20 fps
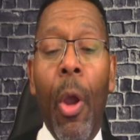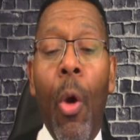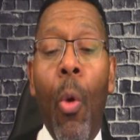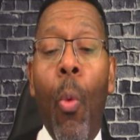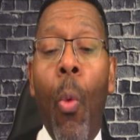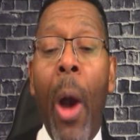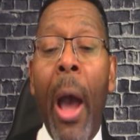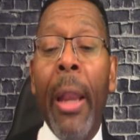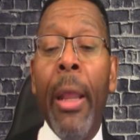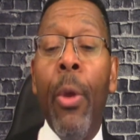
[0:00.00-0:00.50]

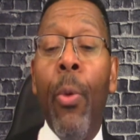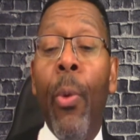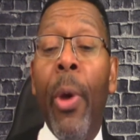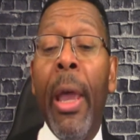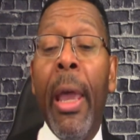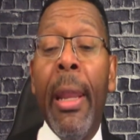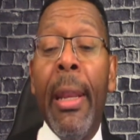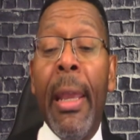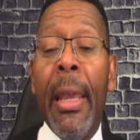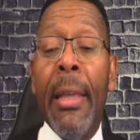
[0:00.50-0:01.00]
Wanny
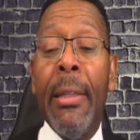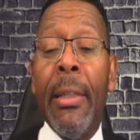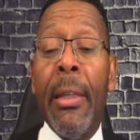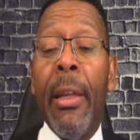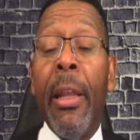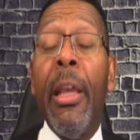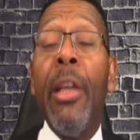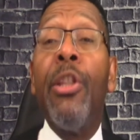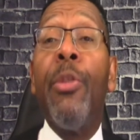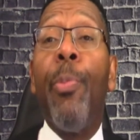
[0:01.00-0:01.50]
Huynh is an
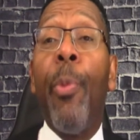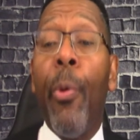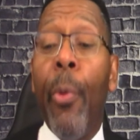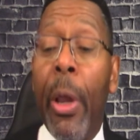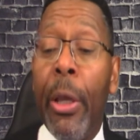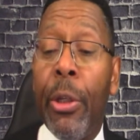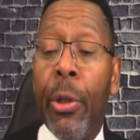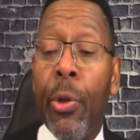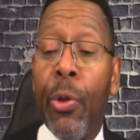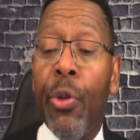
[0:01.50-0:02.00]

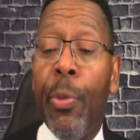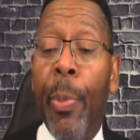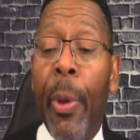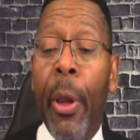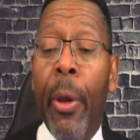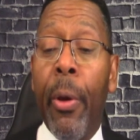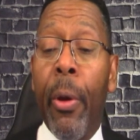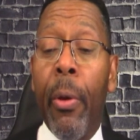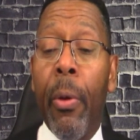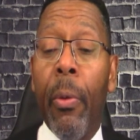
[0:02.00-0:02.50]
inspirational
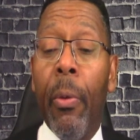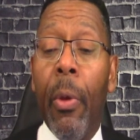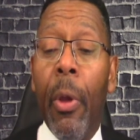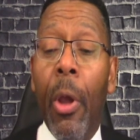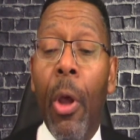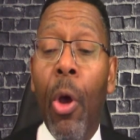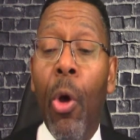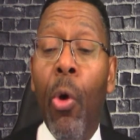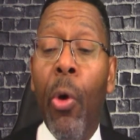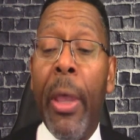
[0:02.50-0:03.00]
speaker
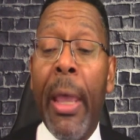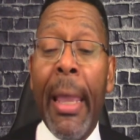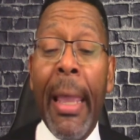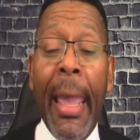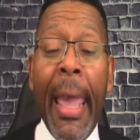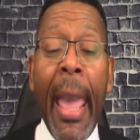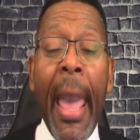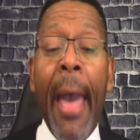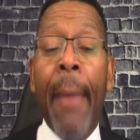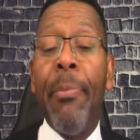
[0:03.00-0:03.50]
who can
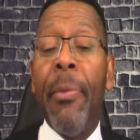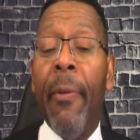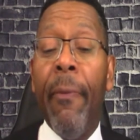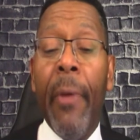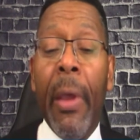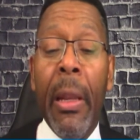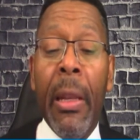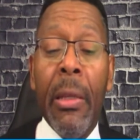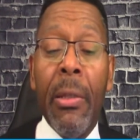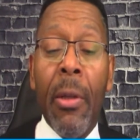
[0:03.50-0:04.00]

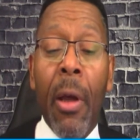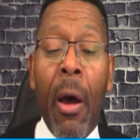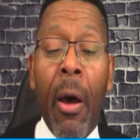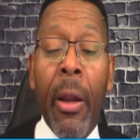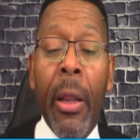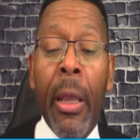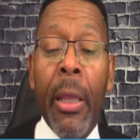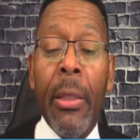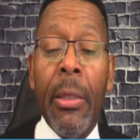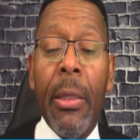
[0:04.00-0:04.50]
captivate his
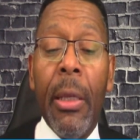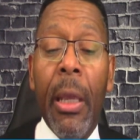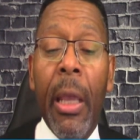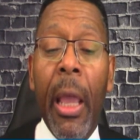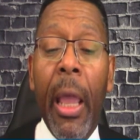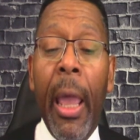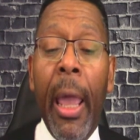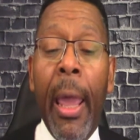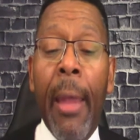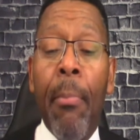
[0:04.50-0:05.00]
audience
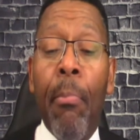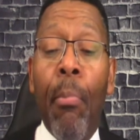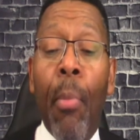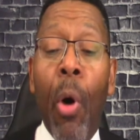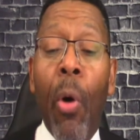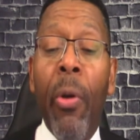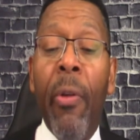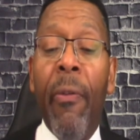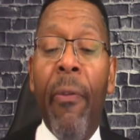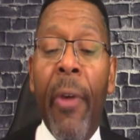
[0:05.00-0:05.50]
and
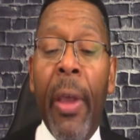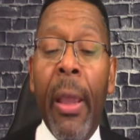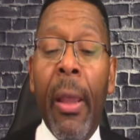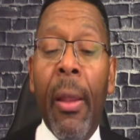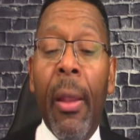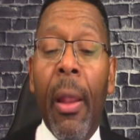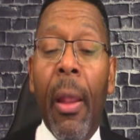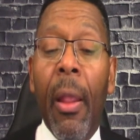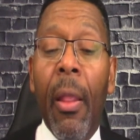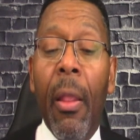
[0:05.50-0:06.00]

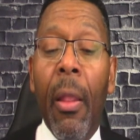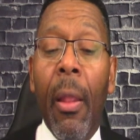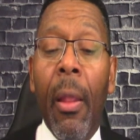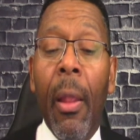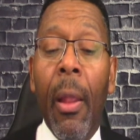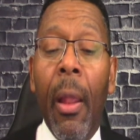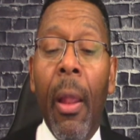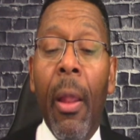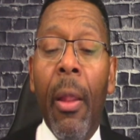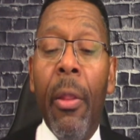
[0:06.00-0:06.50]
motivate
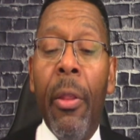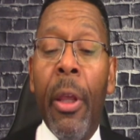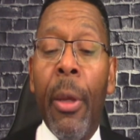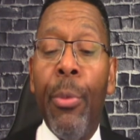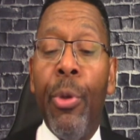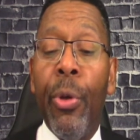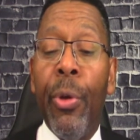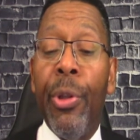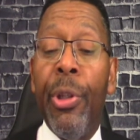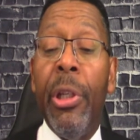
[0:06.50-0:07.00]
them
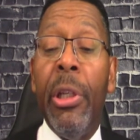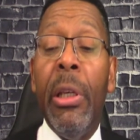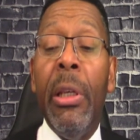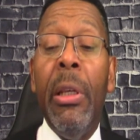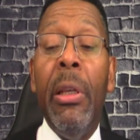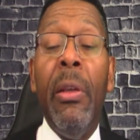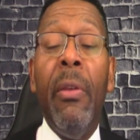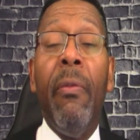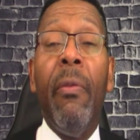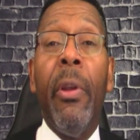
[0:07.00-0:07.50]
to
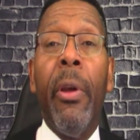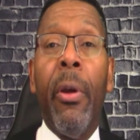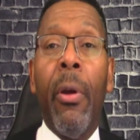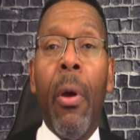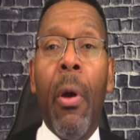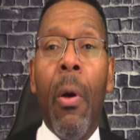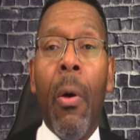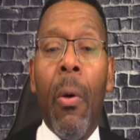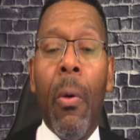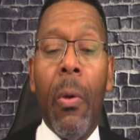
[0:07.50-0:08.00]
achieve their
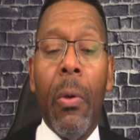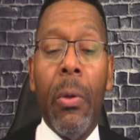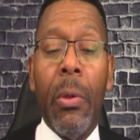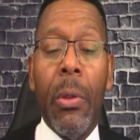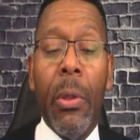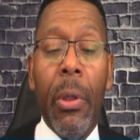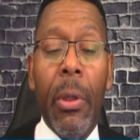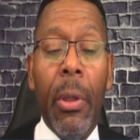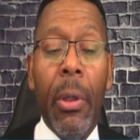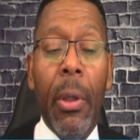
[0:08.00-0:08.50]

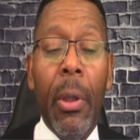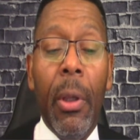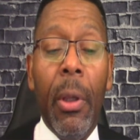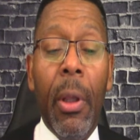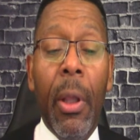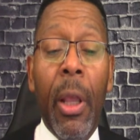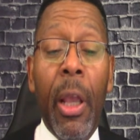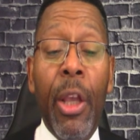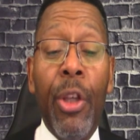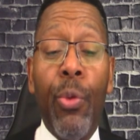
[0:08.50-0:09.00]
goals.
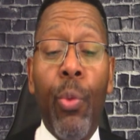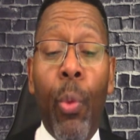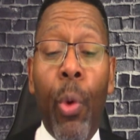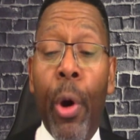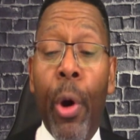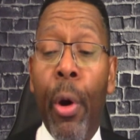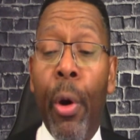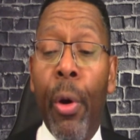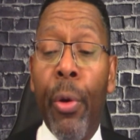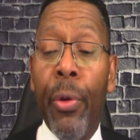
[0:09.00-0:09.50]
His
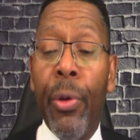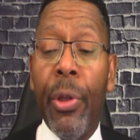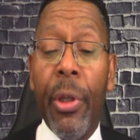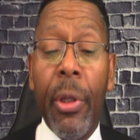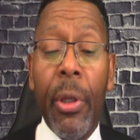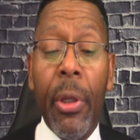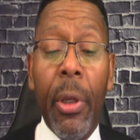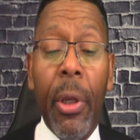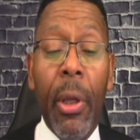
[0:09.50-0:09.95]
words